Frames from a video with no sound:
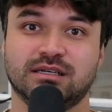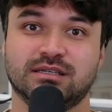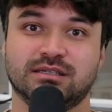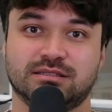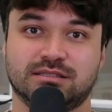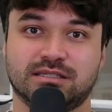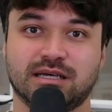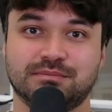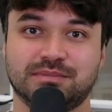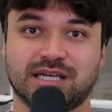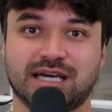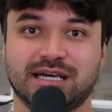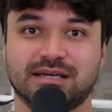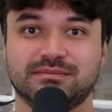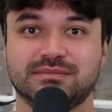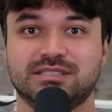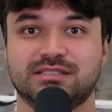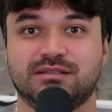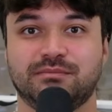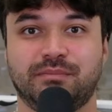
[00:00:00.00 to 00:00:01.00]

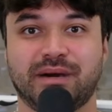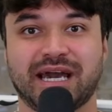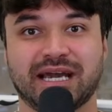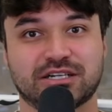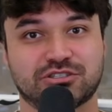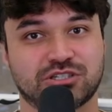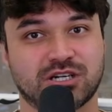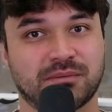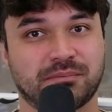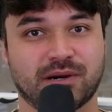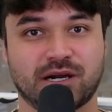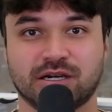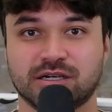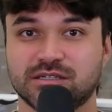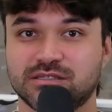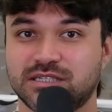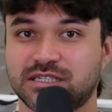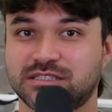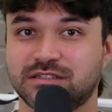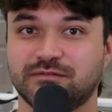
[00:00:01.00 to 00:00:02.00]
Sometimes the backdrop
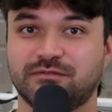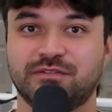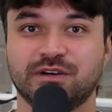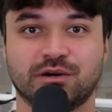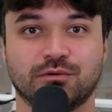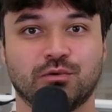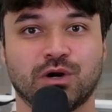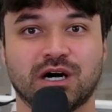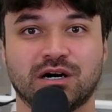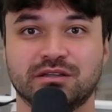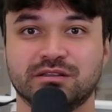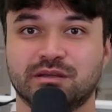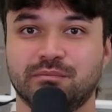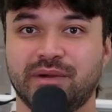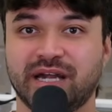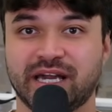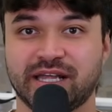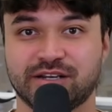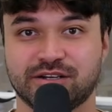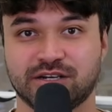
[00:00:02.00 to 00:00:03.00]
art doesn't fit well in the
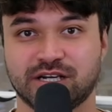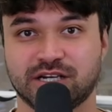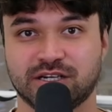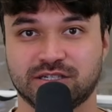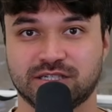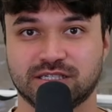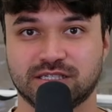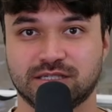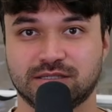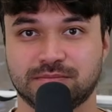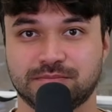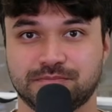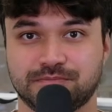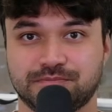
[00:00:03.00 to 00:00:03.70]
banner area.